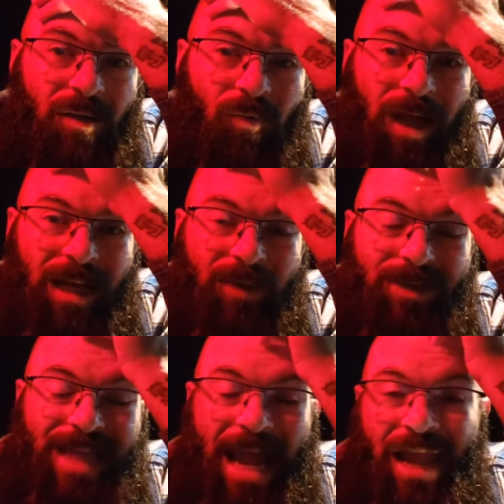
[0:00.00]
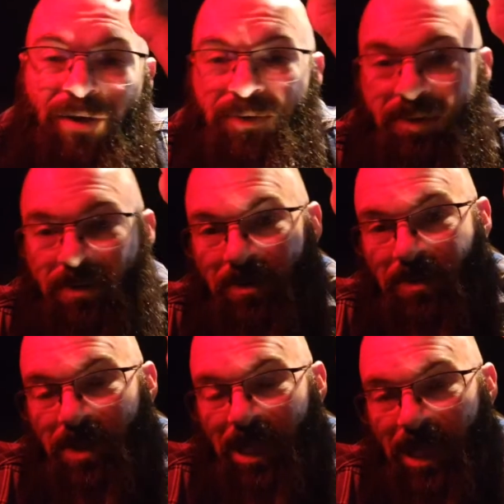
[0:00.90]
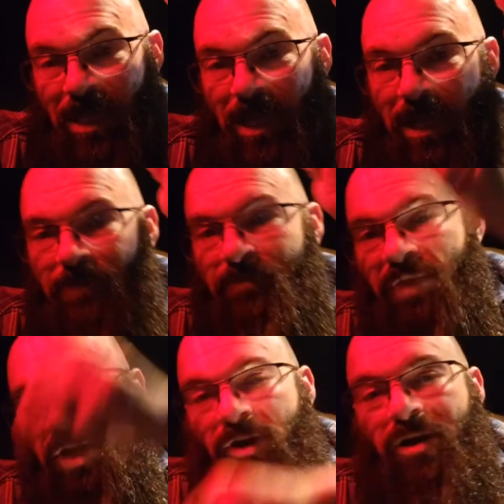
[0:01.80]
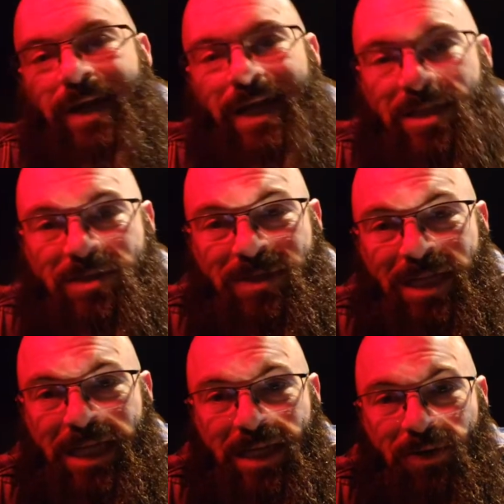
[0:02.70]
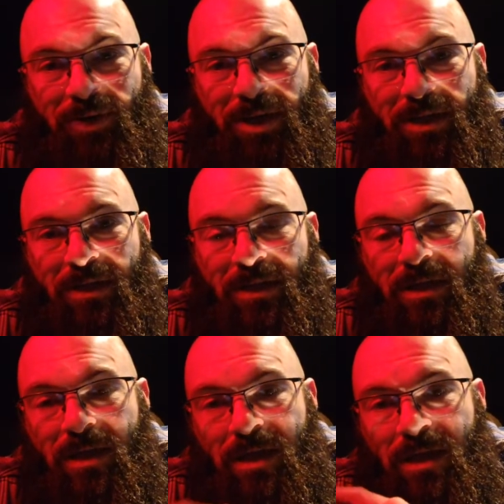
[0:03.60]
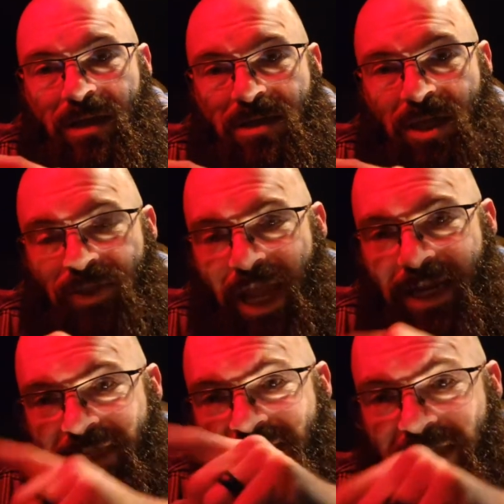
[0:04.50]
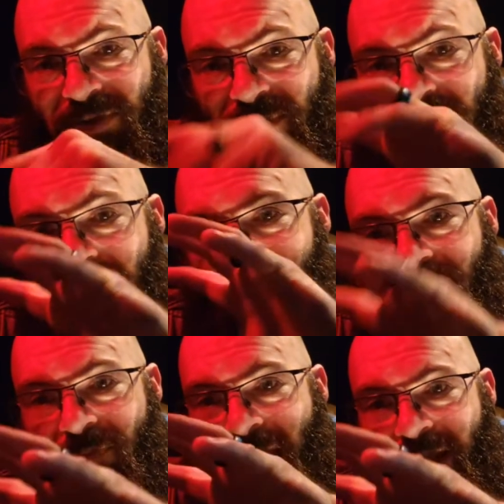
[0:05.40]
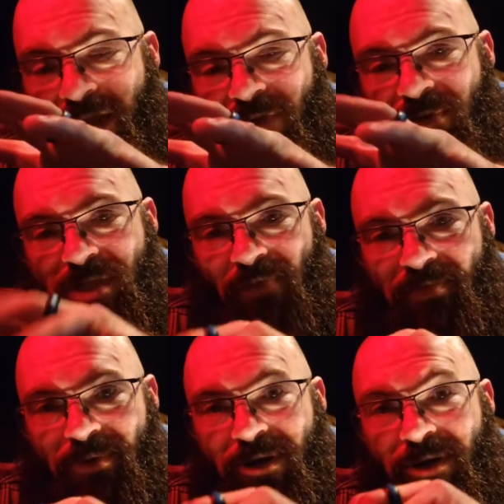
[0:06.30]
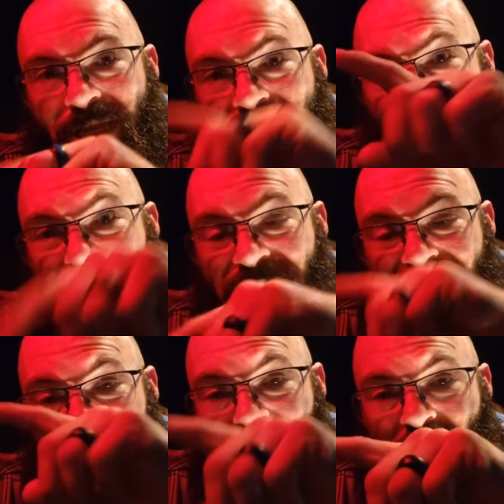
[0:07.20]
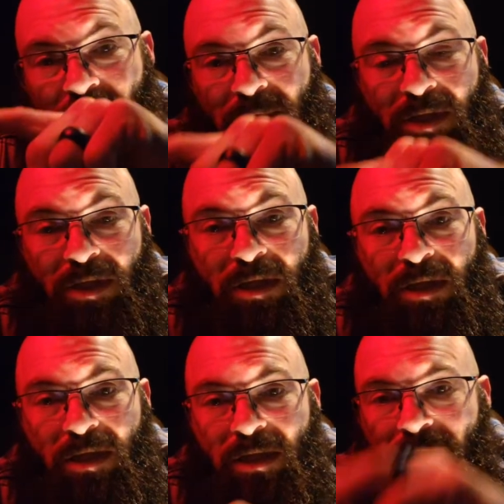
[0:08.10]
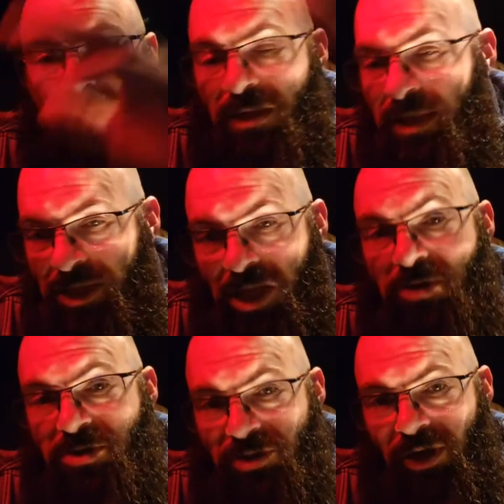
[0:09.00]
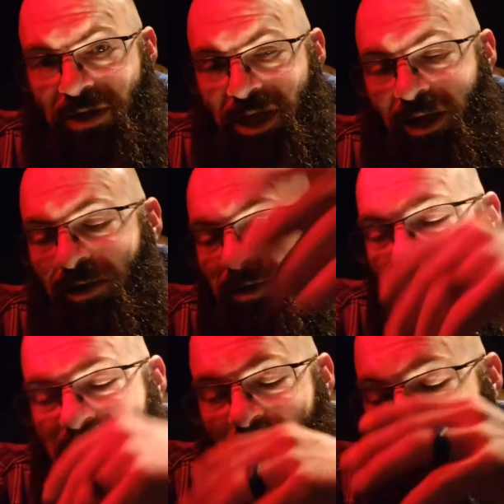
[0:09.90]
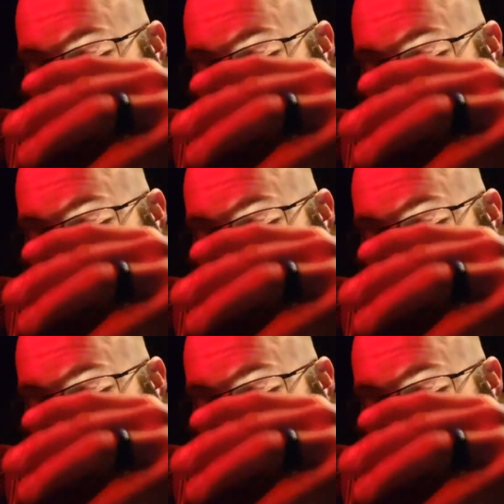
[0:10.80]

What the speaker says: while it was down, the rear ends was leaking on it. So they had to take the rear end, their back covers off the rear ends and reseal them. Used truck, y'all. It's a